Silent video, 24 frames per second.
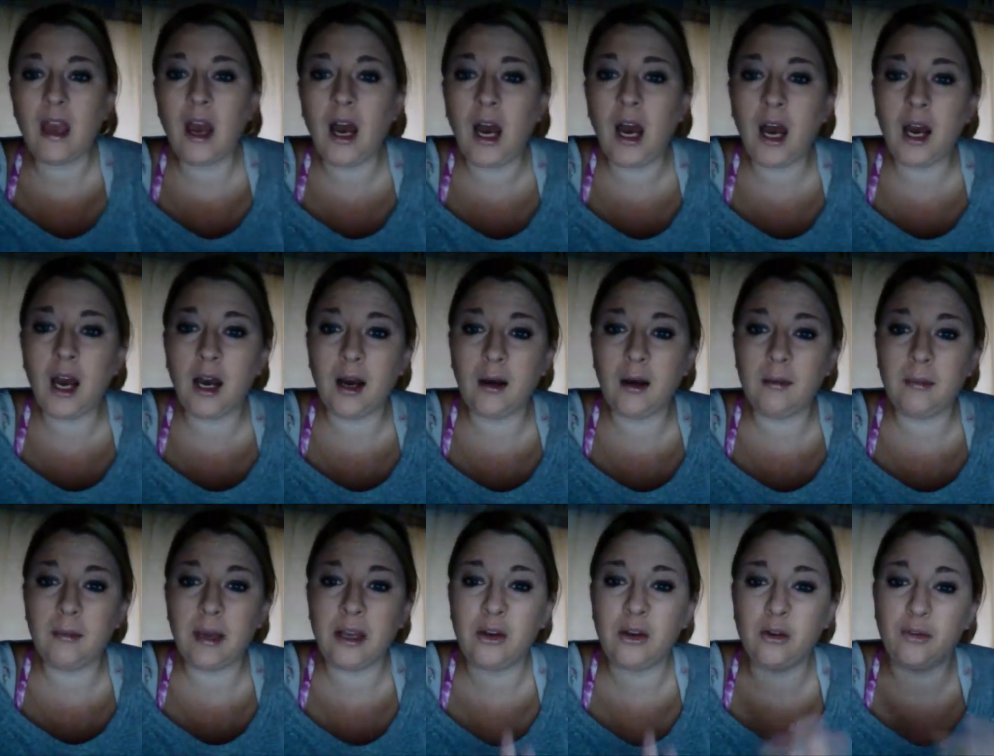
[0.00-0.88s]

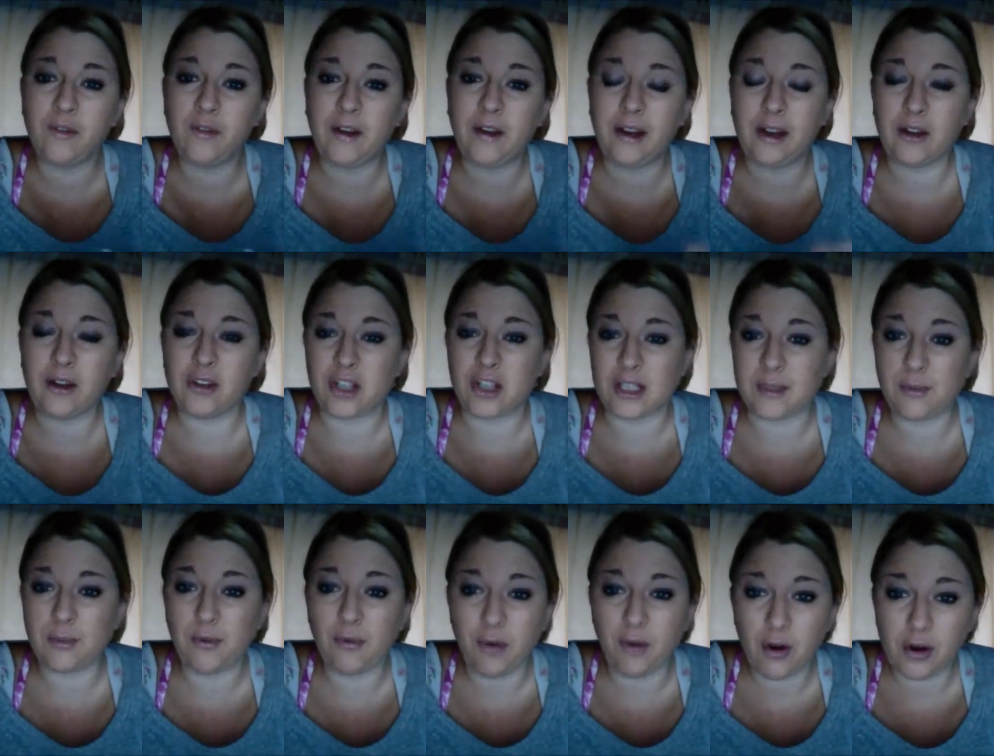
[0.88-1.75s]
and you'll find out
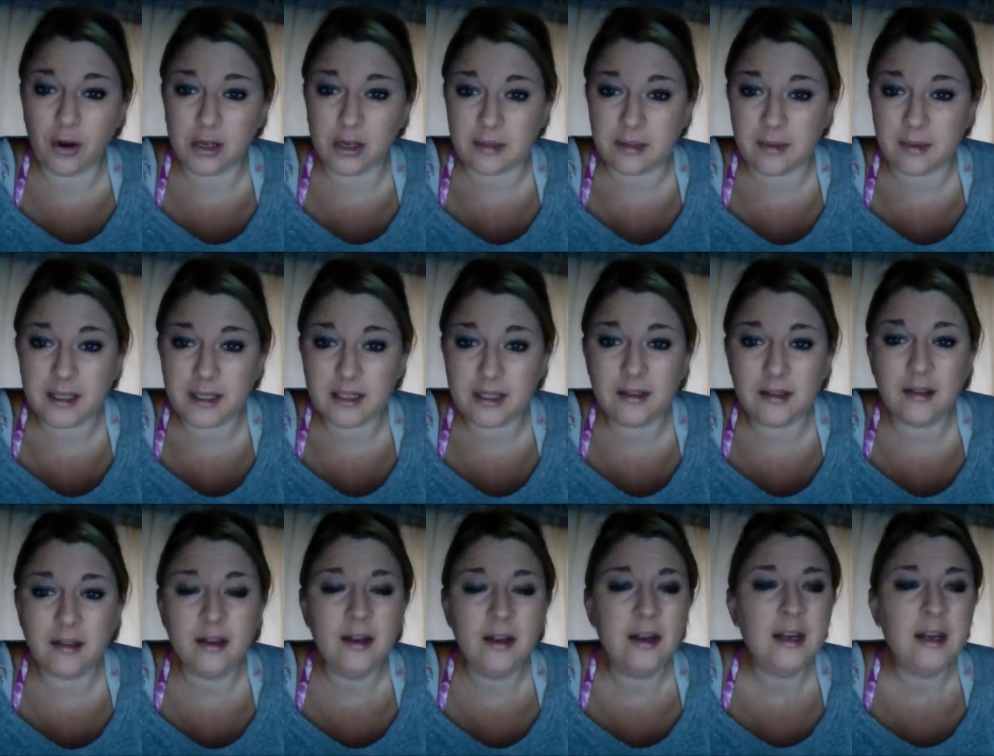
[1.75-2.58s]
just before Christmas.